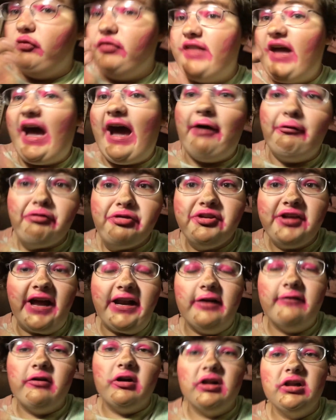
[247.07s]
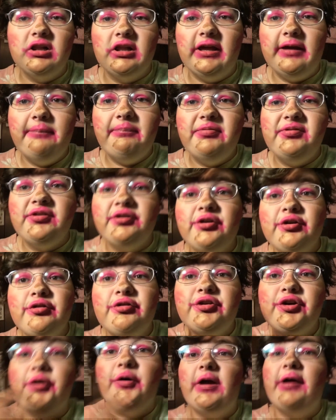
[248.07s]
the outside of our lips,
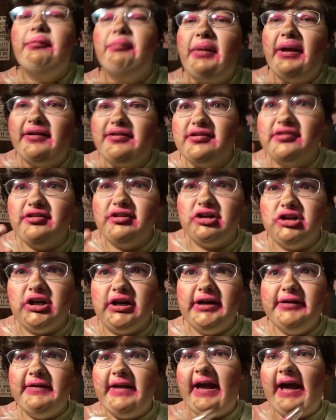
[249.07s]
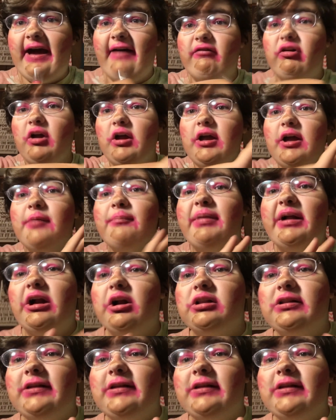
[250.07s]
so it makes us look like we have bigger